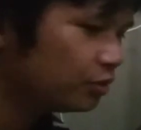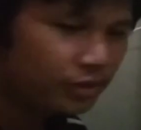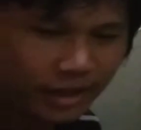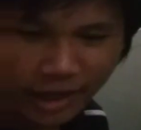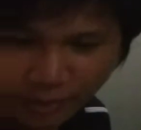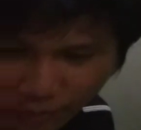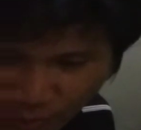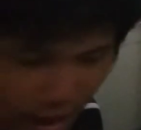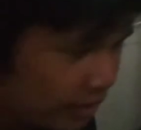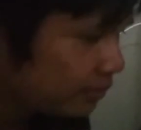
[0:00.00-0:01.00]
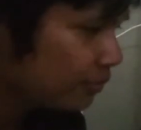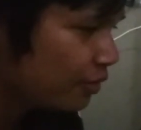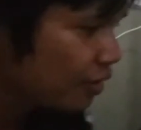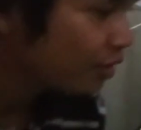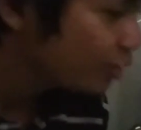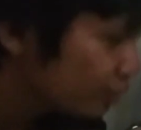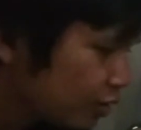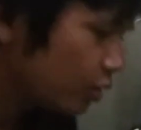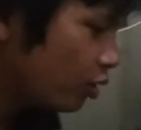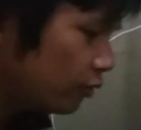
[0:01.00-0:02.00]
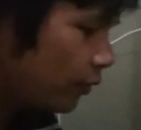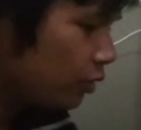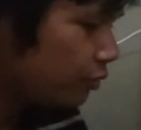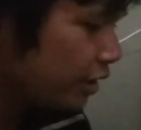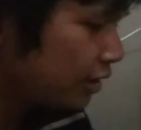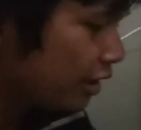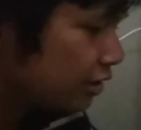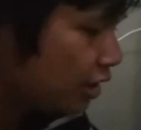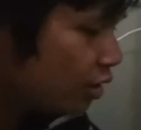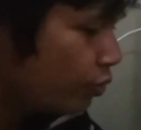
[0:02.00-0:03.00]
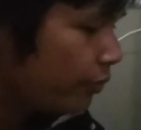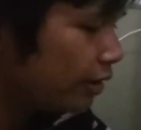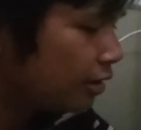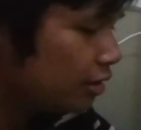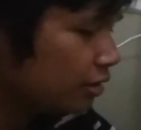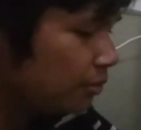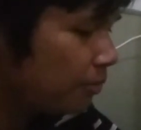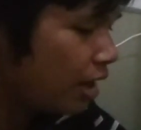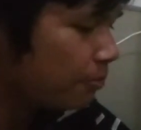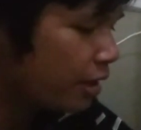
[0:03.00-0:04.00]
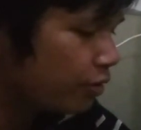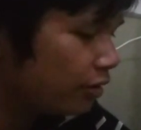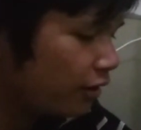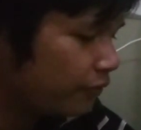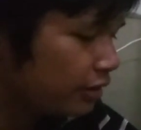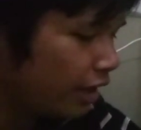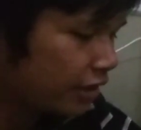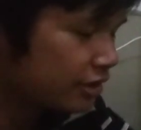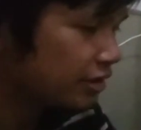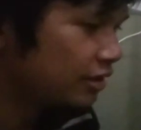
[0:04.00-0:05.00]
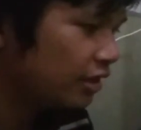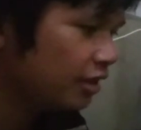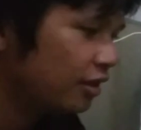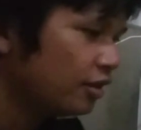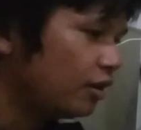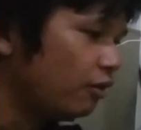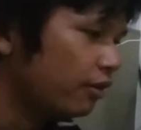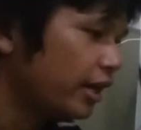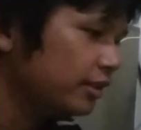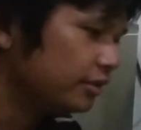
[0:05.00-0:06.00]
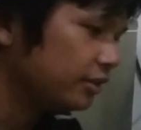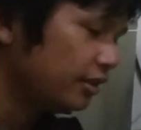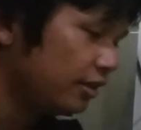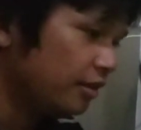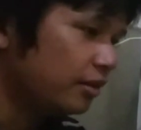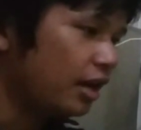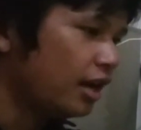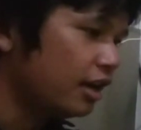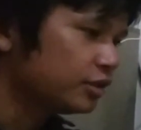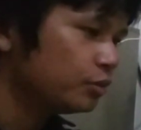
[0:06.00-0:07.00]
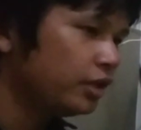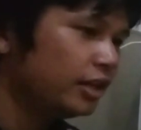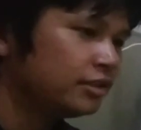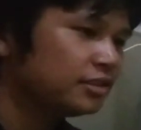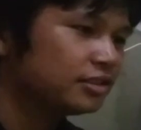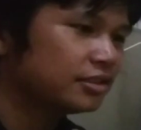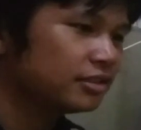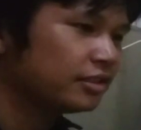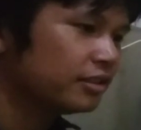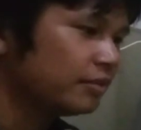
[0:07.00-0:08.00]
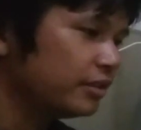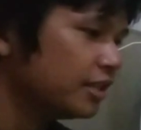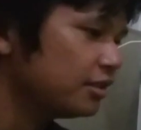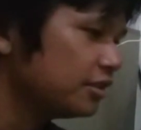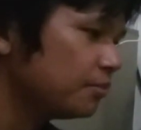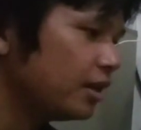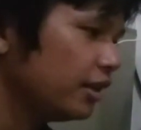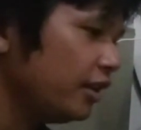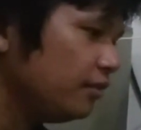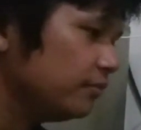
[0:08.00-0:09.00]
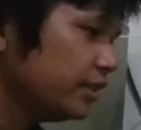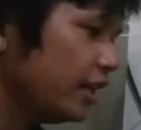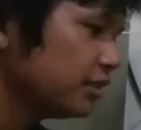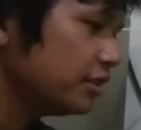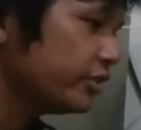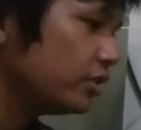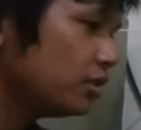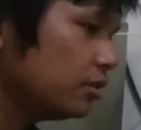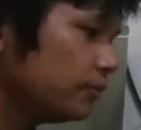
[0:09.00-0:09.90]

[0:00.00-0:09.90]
Good day everyone. So for today's lesson we will learn about biography text. Alright, students. Yes teacher bilang ya. Yes teacher.